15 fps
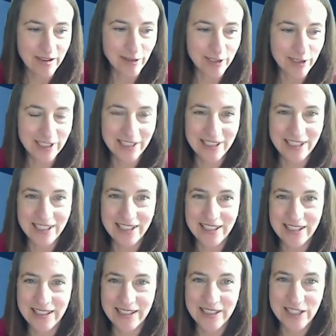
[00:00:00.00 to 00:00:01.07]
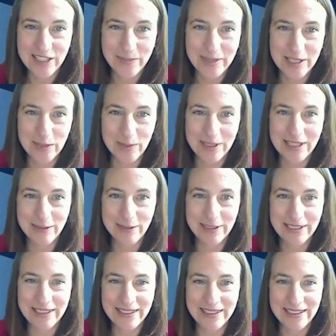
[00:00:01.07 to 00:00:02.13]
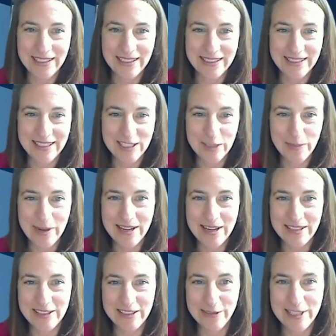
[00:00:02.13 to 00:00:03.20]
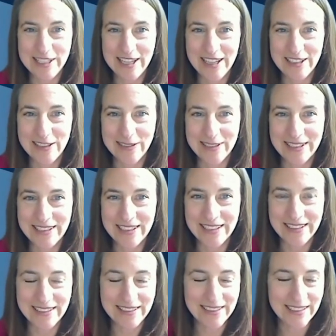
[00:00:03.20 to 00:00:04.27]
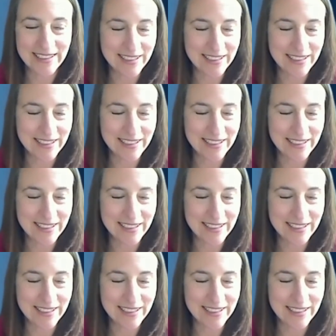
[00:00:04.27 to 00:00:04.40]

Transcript: Fortunately, the GPs were equally inspired to reach out to us and